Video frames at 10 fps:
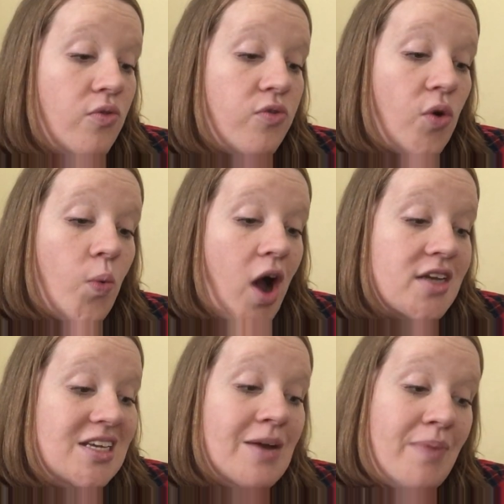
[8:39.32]
for
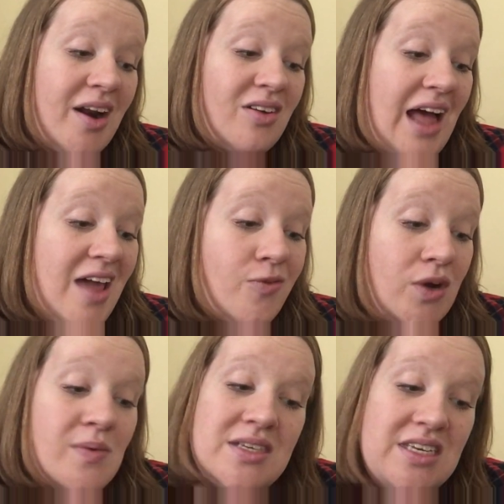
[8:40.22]
wanting a better life
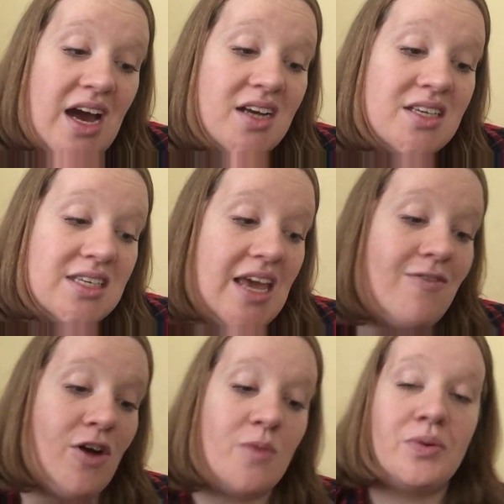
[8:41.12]
when he was a young slave
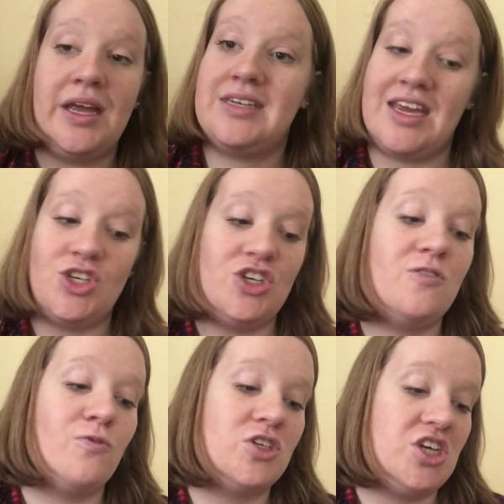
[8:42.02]
on a plantation
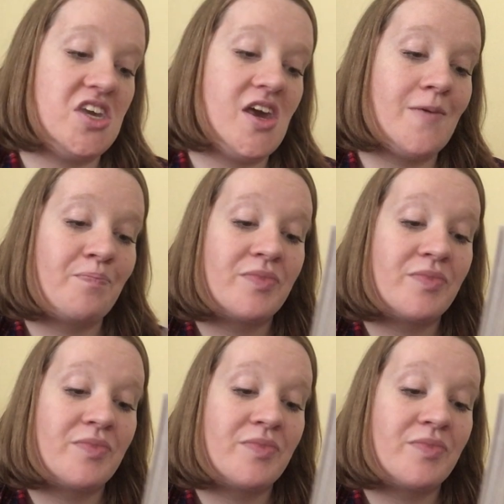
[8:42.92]
in Virginia.